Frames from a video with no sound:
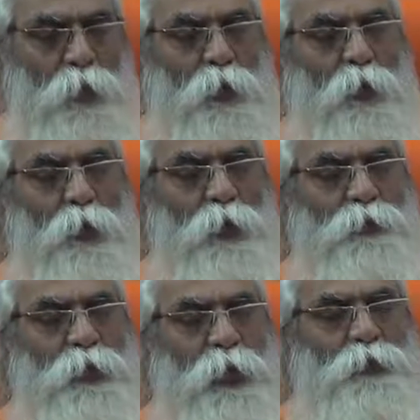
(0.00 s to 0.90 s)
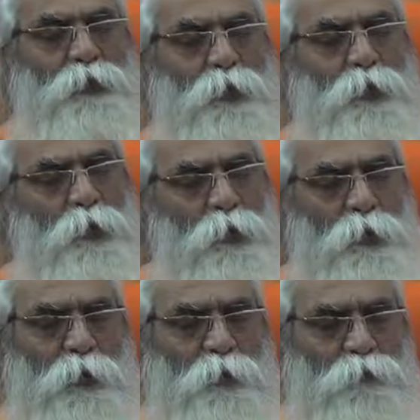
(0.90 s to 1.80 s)
Ego is also
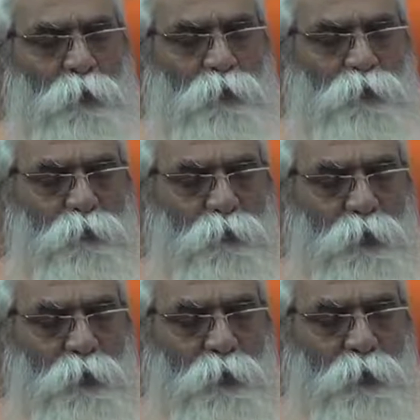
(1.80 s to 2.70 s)
not responsible.